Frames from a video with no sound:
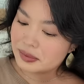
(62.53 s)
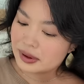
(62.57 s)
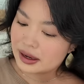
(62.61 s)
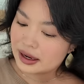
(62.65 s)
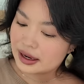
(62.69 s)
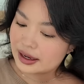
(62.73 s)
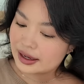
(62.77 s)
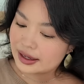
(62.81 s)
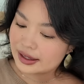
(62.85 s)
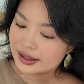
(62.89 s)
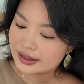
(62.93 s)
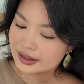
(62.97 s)

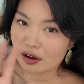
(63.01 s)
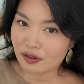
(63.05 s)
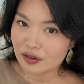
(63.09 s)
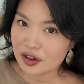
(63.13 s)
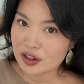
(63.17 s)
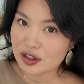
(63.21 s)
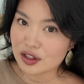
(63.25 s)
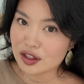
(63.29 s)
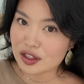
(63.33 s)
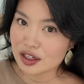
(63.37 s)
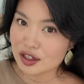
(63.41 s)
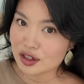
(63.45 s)
But
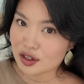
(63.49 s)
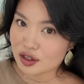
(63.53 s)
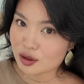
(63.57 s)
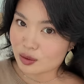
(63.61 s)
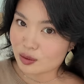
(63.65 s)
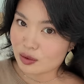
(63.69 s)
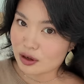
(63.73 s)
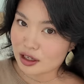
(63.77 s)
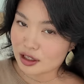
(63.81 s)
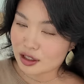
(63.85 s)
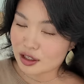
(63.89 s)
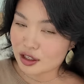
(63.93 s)
obviously
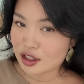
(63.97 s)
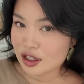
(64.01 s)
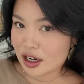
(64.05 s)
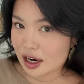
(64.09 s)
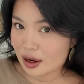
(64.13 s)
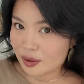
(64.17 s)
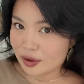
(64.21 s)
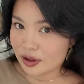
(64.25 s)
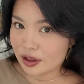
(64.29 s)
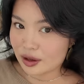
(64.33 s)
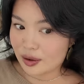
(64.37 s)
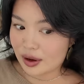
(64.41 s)
just wanted to
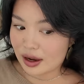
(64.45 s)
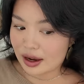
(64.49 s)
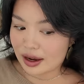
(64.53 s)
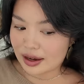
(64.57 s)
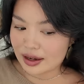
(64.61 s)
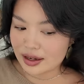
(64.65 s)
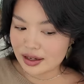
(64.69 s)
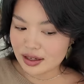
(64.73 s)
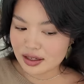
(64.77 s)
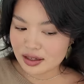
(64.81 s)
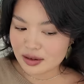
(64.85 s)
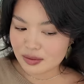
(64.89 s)
chat with you
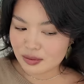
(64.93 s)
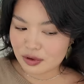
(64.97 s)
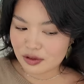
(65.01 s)
guys